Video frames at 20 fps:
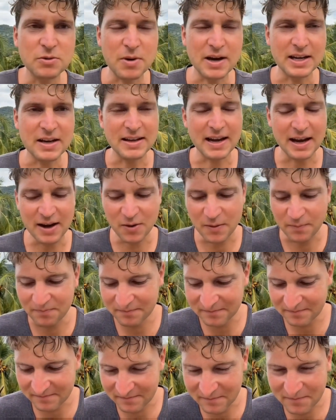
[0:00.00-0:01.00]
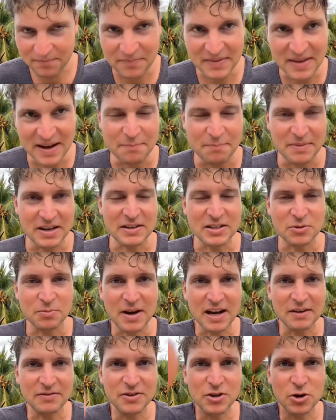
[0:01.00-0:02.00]
right now? That means we
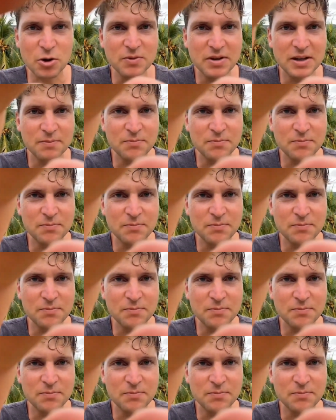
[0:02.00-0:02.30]
have so many